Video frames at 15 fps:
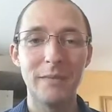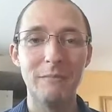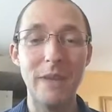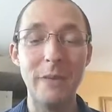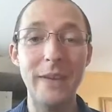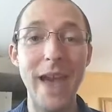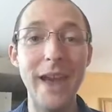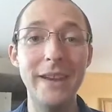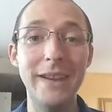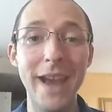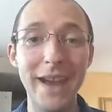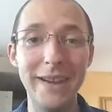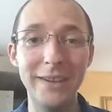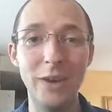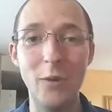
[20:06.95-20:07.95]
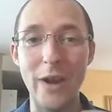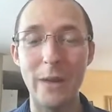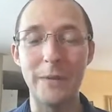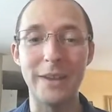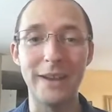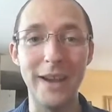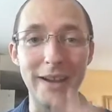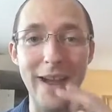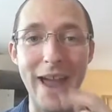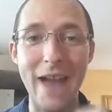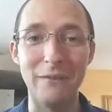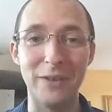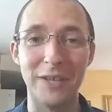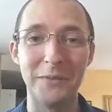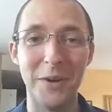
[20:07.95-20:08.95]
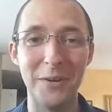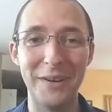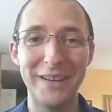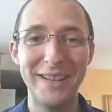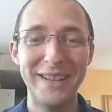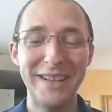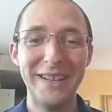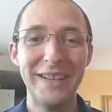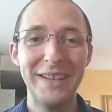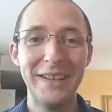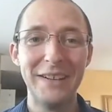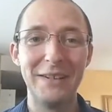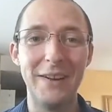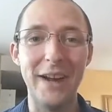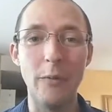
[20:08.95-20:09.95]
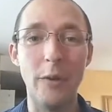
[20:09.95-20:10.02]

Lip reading: Maybe at night, you wake up in the night and have a smoke, right?